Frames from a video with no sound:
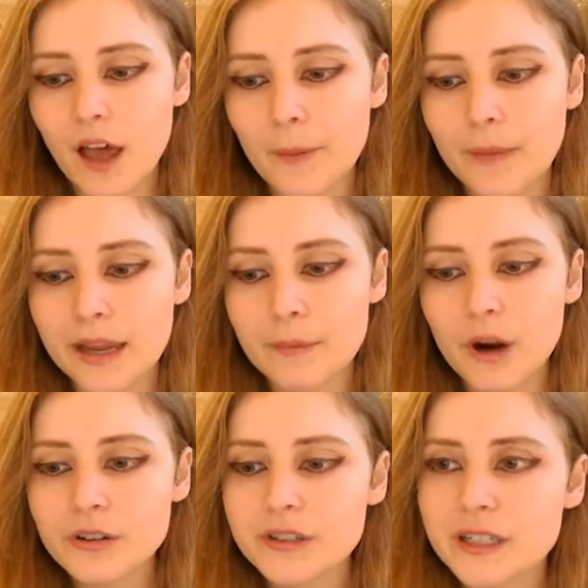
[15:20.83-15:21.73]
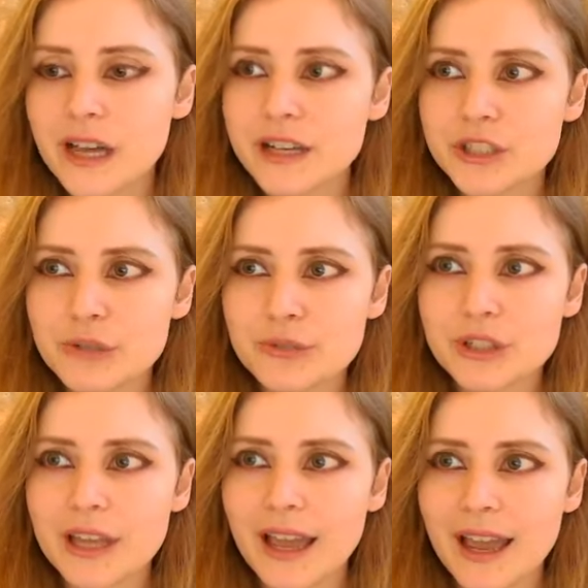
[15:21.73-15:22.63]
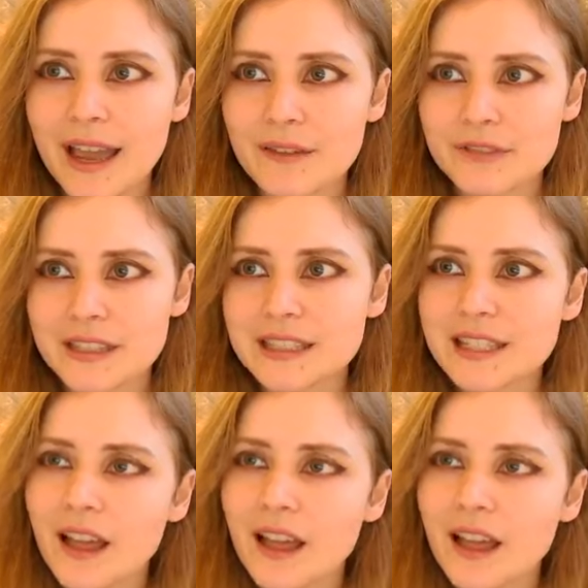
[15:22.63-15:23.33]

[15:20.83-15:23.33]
My partner and I don't have the